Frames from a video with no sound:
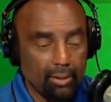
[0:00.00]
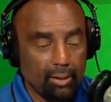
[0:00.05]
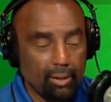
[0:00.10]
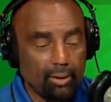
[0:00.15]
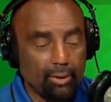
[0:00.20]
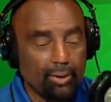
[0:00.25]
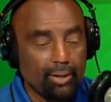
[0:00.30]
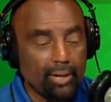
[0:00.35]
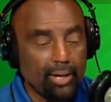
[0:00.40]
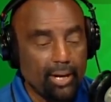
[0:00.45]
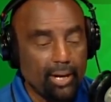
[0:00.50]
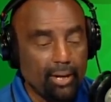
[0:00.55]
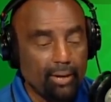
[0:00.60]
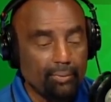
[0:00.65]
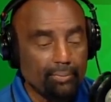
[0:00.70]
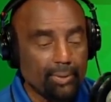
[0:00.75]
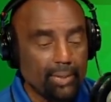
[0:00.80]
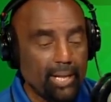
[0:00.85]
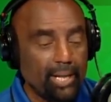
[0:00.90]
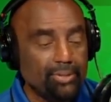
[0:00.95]
So, okay,
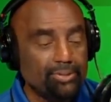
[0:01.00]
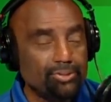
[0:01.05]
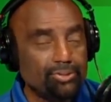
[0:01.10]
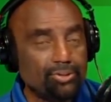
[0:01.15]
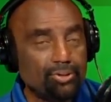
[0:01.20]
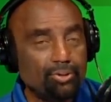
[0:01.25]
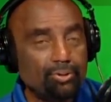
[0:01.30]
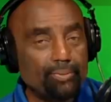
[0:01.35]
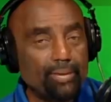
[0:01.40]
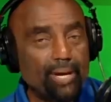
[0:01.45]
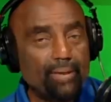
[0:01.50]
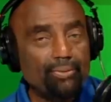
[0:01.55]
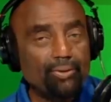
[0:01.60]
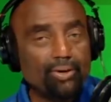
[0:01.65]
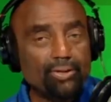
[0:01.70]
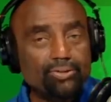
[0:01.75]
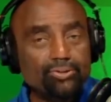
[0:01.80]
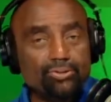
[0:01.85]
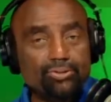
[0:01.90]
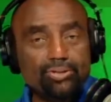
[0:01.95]
I'm glad you told me. I
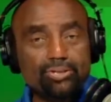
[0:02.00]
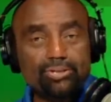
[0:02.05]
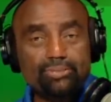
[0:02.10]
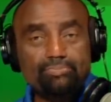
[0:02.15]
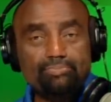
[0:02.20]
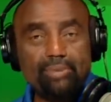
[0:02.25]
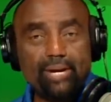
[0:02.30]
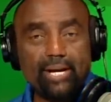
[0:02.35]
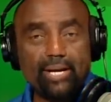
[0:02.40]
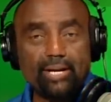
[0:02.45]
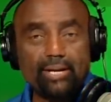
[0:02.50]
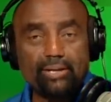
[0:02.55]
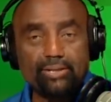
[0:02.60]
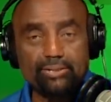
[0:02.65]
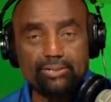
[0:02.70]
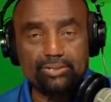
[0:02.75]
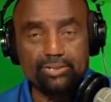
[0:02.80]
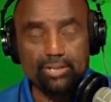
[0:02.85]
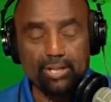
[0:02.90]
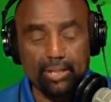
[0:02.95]
thought you were Hispanic
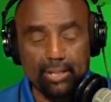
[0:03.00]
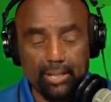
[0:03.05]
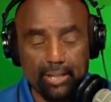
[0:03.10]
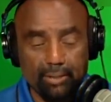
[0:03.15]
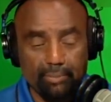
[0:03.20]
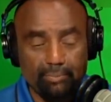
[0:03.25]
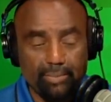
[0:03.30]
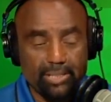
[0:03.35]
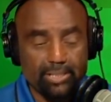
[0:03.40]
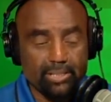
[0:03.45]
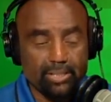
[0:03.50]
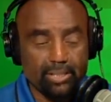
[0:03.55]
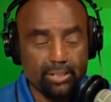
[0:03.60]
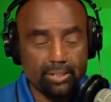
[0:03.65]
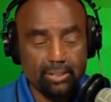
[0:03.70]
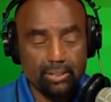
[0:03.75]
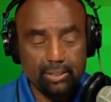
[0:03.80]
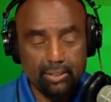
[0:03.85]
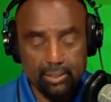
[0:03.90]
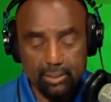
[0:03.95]
because you sound like a
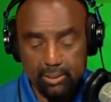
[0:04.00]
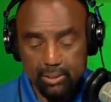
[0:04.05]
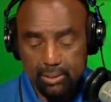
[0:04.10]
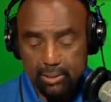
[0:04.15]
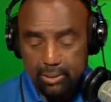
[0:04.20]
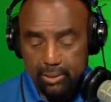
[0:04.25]
Mexican.